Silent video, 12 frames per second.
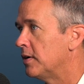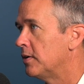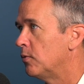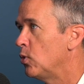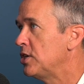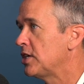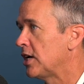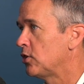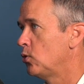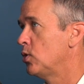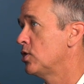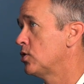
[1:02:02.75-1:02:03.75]
reach
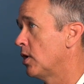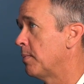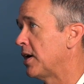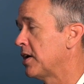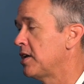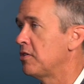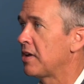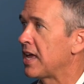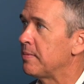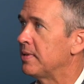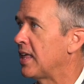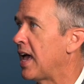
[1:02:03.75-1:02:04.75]
out to us about getting your
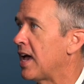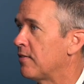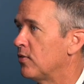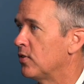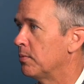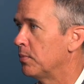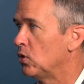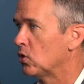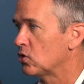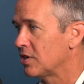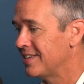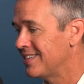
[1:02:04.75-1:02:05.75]
name in the hat for the
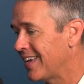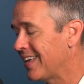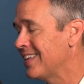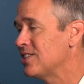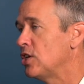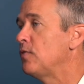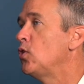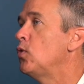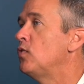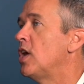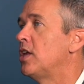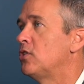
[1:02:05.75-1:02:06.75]
books, tell us if
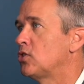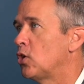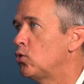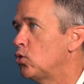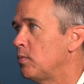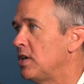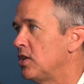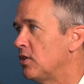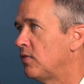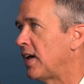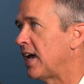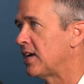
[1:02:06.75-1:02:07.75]
you've done a social
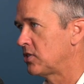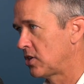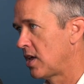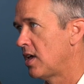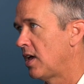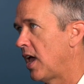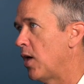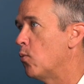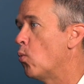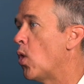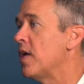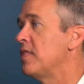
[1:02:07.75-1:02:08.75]
media fast
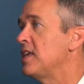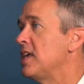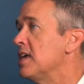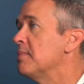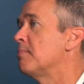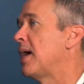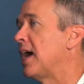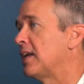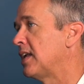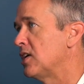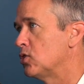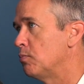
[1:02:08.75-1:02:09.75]
and what the
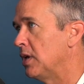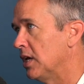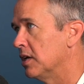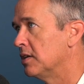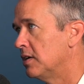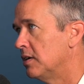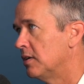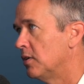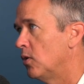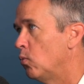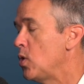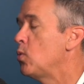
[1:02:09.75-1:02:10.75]
impact has been. Yeah.
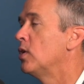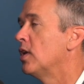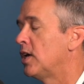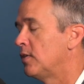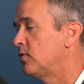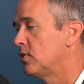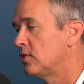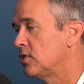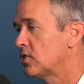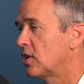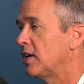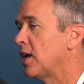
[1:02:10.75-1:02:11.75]
We would love to
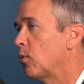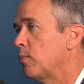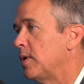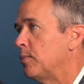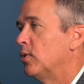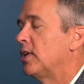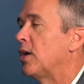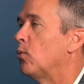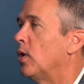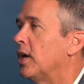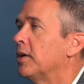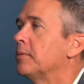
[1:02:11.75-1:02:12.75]
just connect with people in that
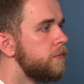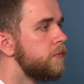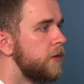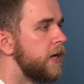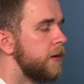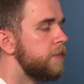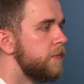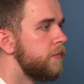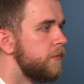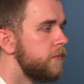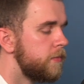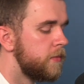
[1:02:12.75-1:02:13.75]
way. Yeah.
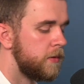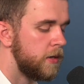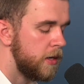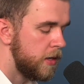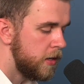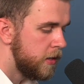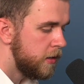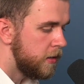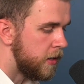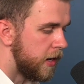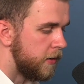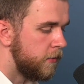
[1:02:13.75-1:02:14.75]

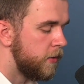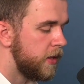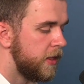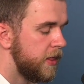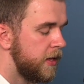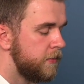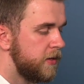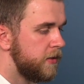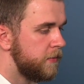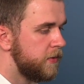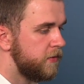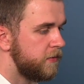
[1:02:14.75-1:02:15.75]
Yeah. Well, and let
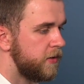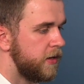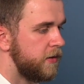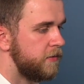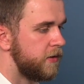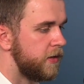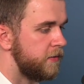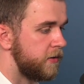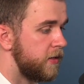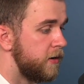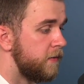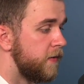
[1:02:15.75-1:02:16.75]
me just say as a
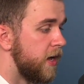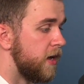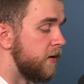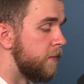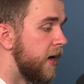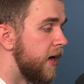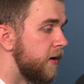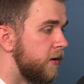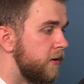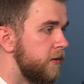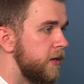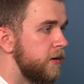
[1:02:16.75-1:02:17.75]
clarifying
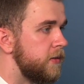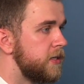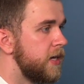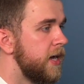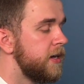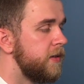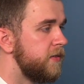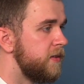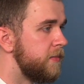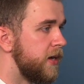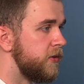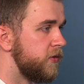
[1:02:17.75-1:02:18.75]
matter, you know, the tightness
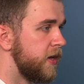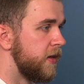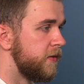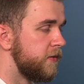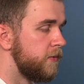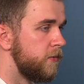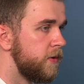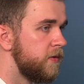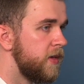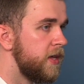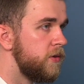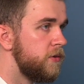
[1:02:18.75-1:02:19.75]
in my chest, was
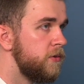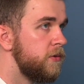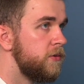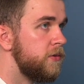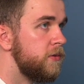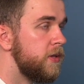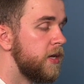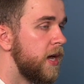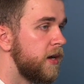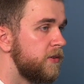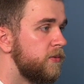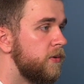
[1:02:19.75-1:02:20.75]
that due to the
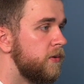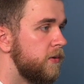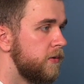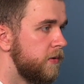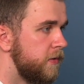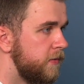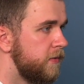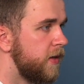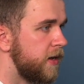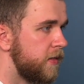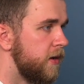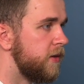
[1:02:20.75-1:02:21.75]
actual
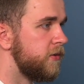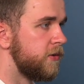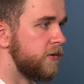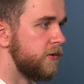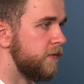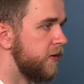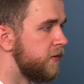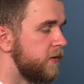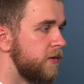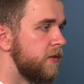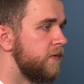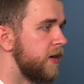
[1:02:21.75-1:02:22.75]
psychological,
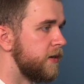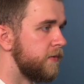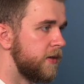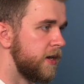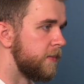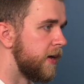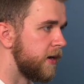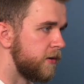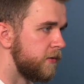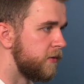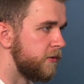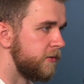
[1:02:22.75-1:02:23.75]
physical effect of getting back
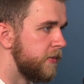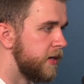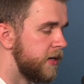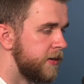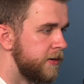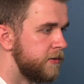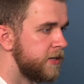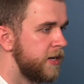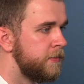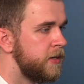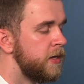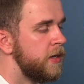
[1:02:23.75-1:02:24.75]
on social media and
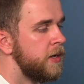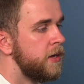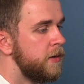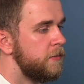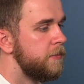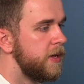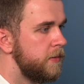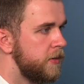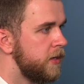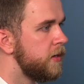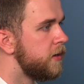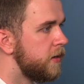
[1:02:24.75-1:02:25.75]
entertainment?
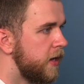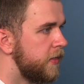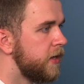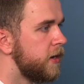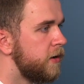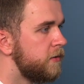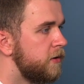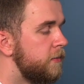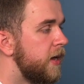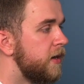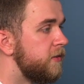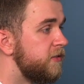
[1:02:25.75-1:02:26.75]
Maybe. I think it also
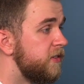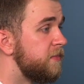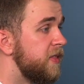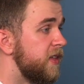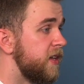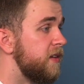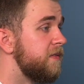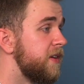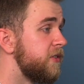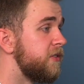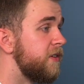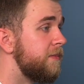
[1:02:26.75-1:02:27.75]
might have just been the
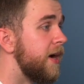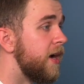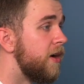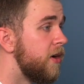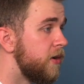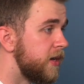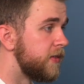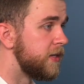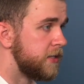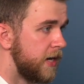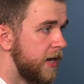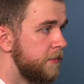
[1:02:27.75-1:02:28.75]
conviction of my heart at the
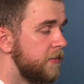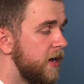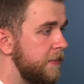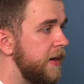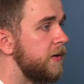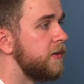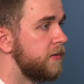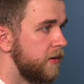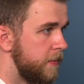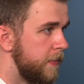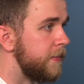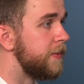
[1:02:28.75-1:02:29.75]
time about
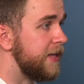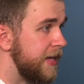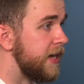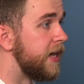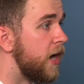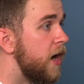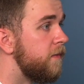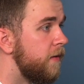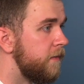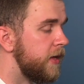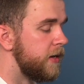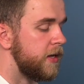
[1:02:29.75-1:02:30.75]
getting off
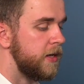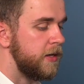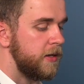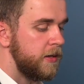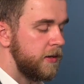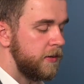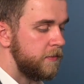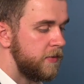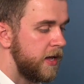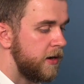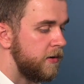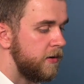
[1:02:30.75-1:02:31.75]
of it.
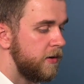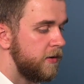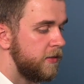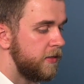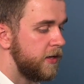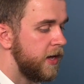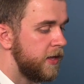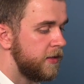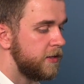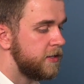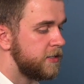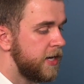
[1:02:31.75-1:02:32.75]
Now, the
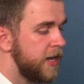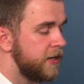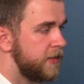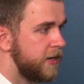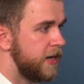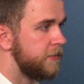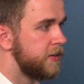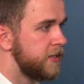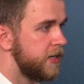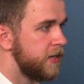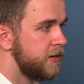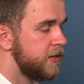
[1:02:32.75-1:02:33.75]
tack that I'm going
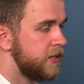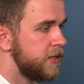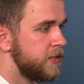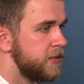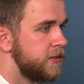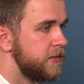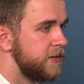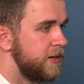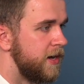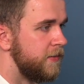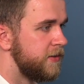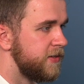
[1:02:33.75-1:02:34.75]
to take on this,
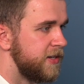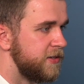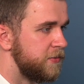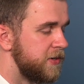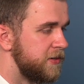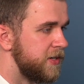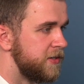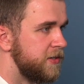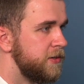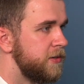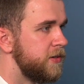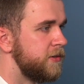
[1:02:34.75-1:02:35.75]
obviously as one who doesn't
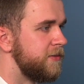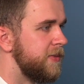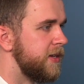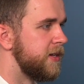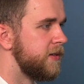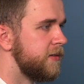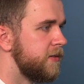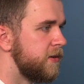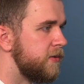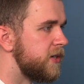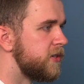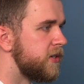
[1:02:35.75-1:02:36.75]
use social media, the
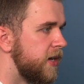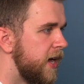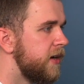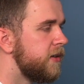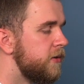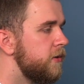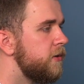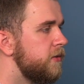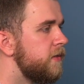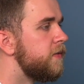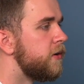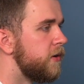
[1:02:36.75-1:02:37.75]
question, how do you use
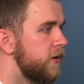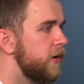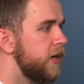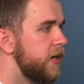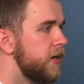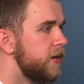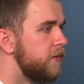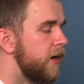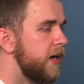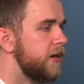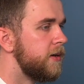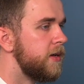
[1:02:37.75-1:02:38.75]
it for good,
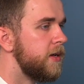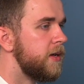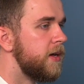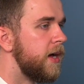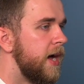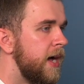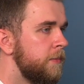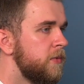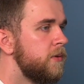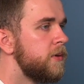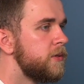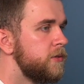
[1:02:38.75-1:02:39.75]
right? I'm
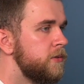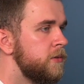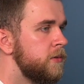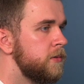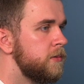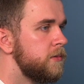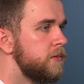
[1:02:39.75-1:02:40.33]
going to